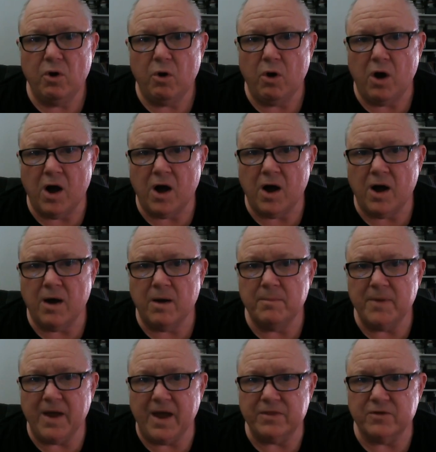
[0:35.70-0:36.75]
and
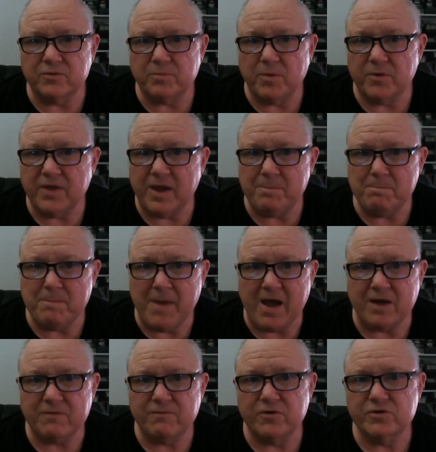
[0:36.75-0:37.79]
there's both a Mac
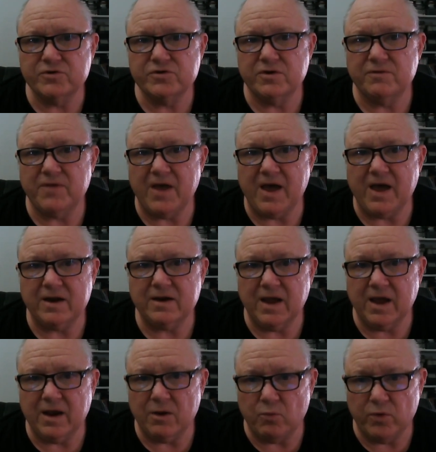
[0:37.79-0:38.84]
version of that
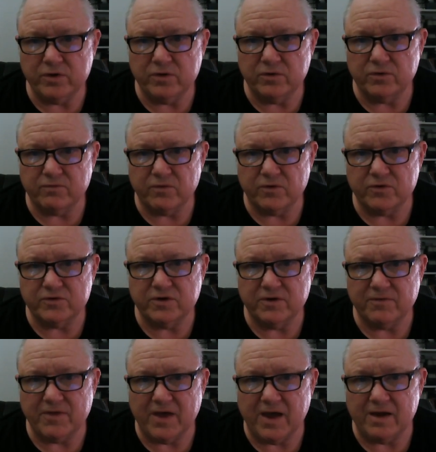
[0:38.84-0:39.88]
and a Windows version of
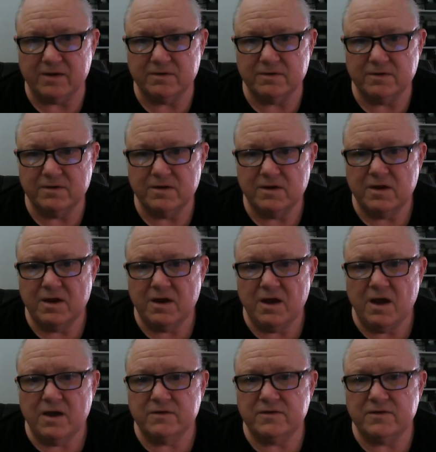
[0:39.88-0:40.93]
that.
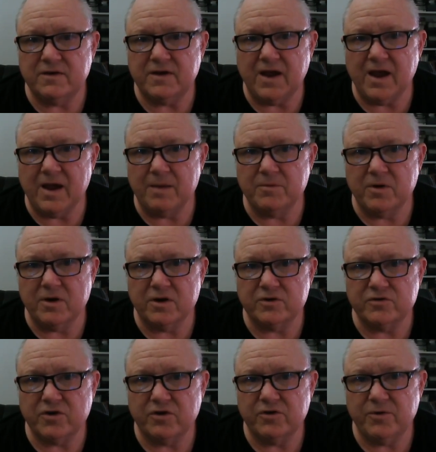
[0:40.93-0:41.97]
Today, I'm going to
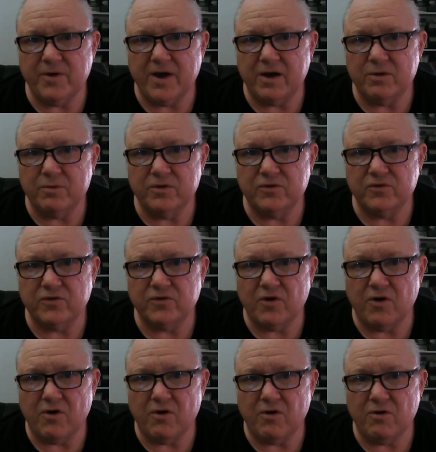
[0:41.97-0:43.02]
show you how to
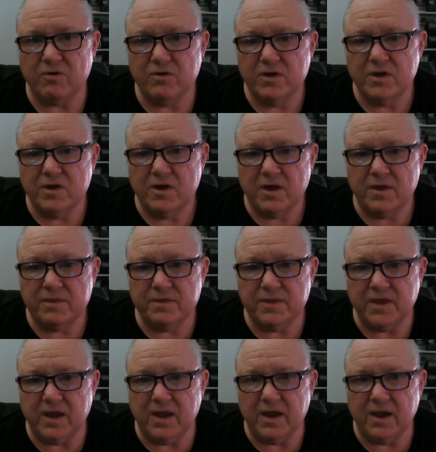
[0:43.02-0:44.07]
install
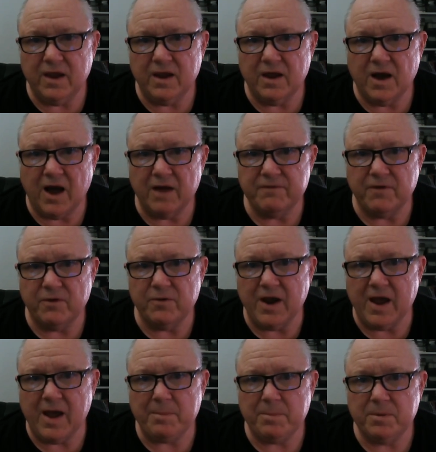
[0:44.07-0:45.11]
the iPhone
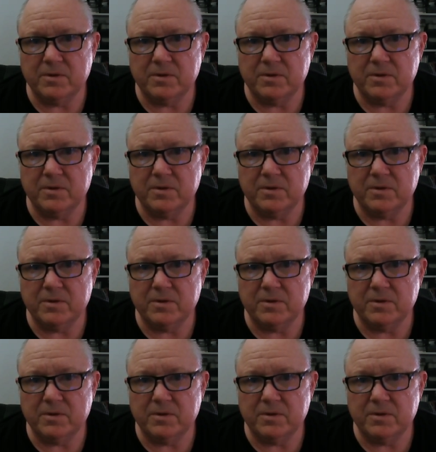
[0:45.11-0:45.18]
app